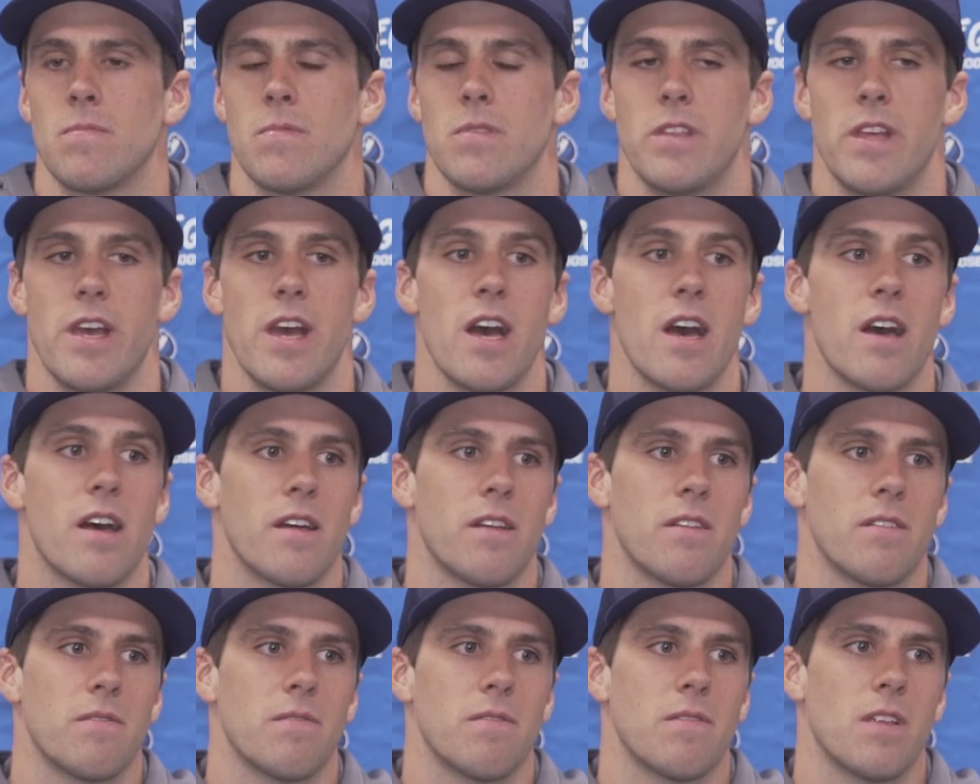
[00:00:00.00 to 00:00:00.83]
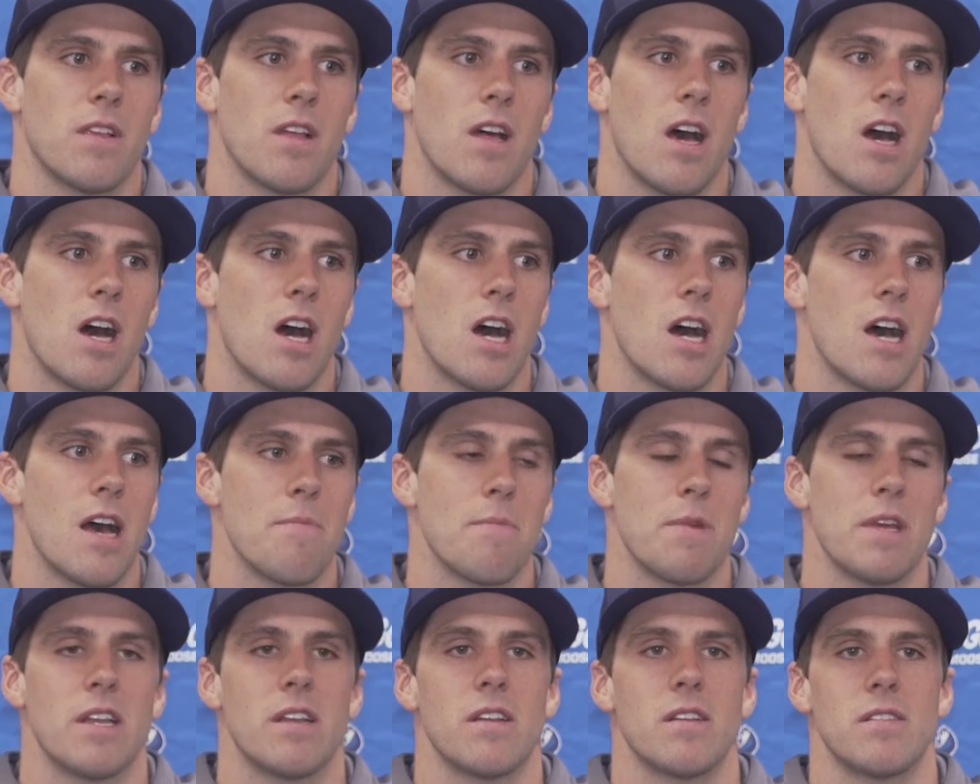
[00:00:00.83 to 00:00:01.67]
Yeah, uh, I
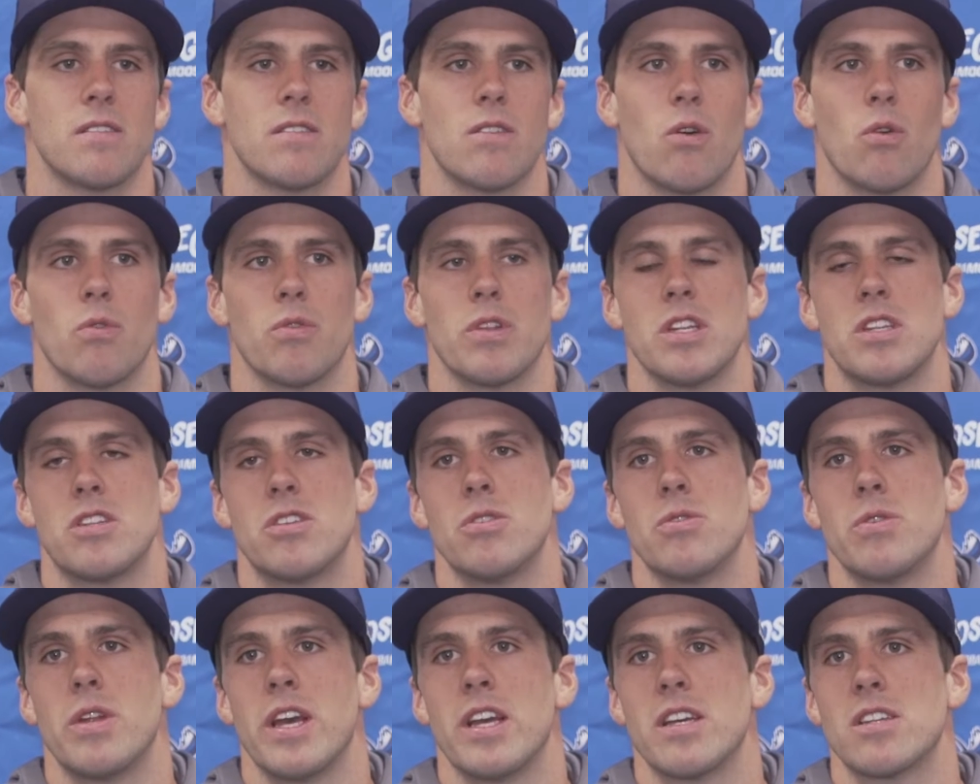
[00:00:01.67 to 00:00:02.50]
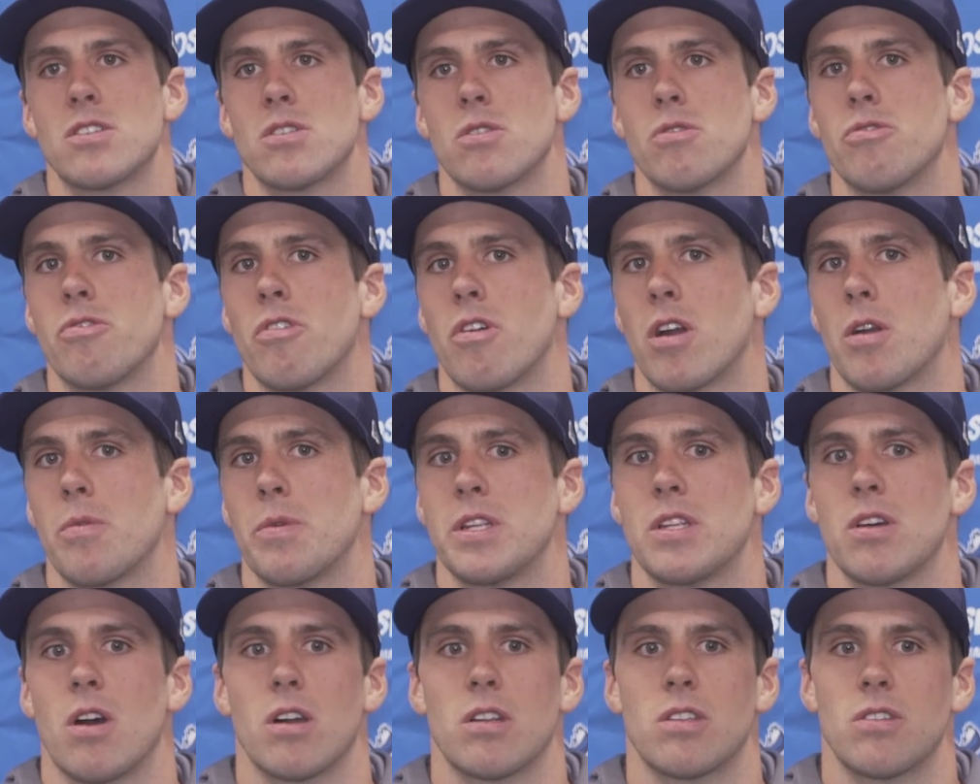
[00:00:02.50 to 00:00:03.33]
mean, only two days so far.
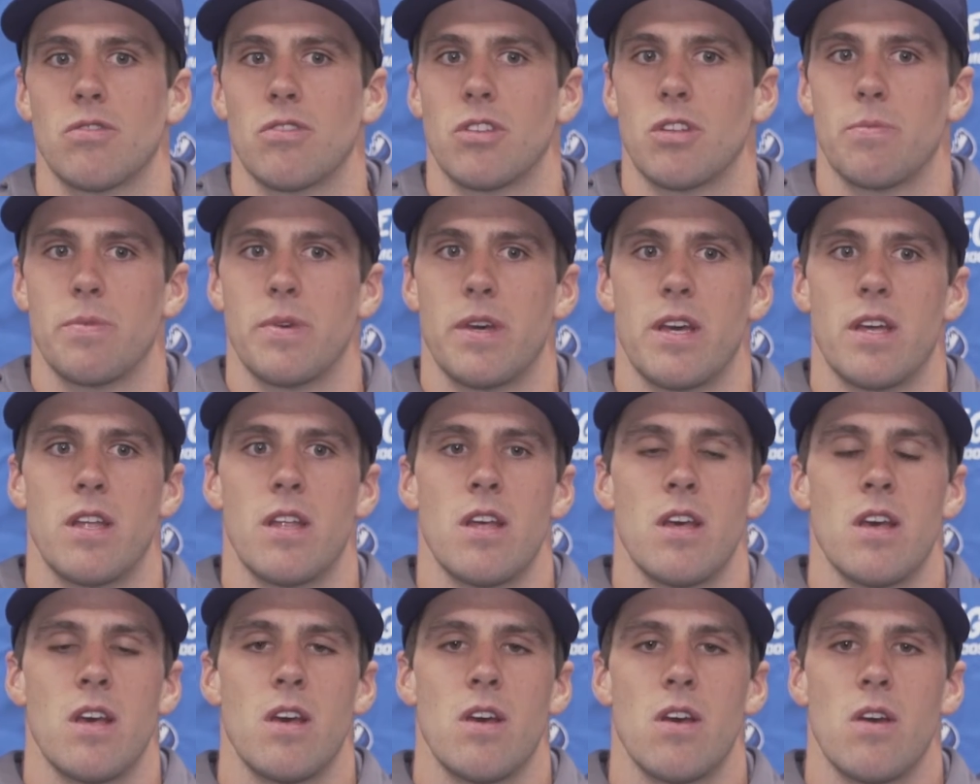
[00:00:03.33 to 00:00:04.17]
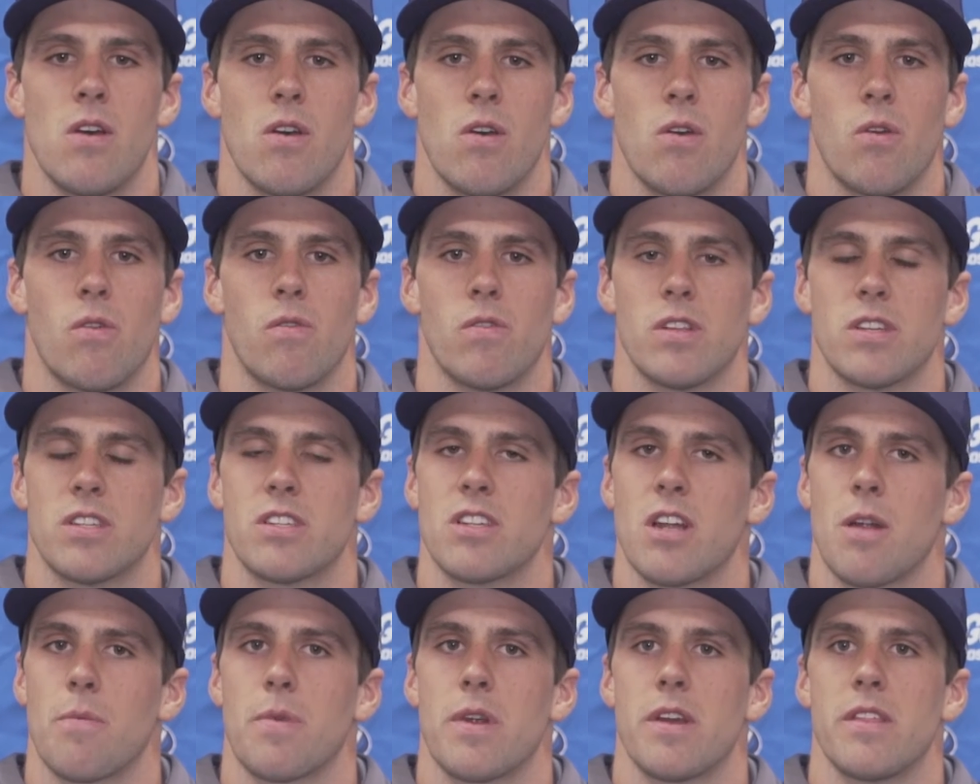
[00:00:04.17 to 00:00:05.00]
We talked a little bit over the
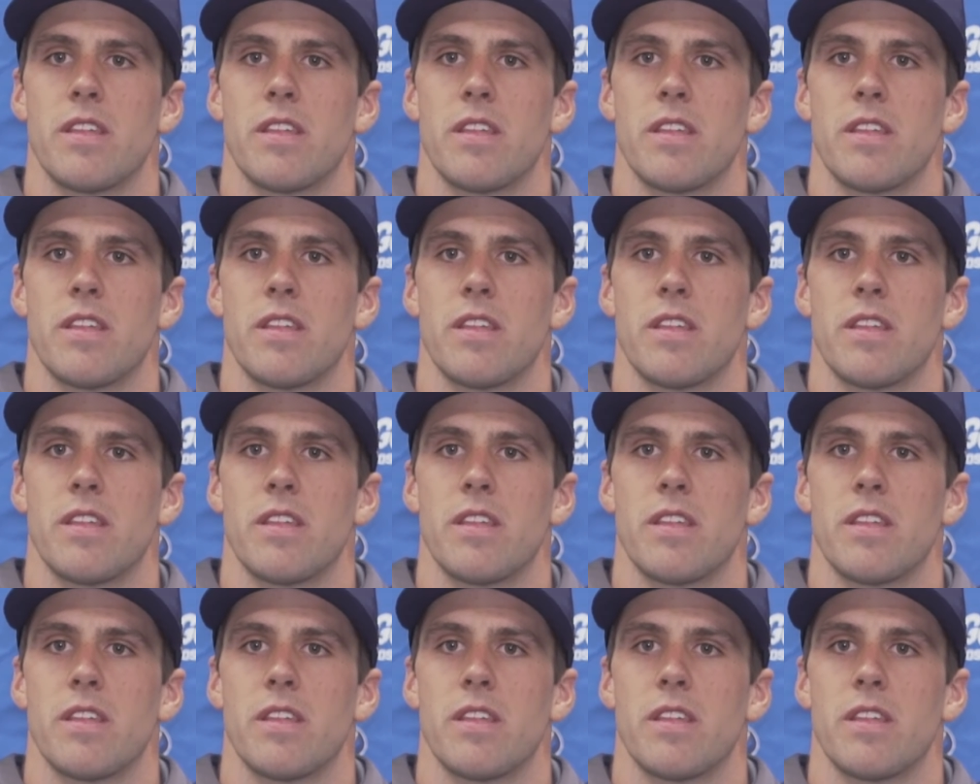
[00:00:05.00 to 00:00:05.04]
summer.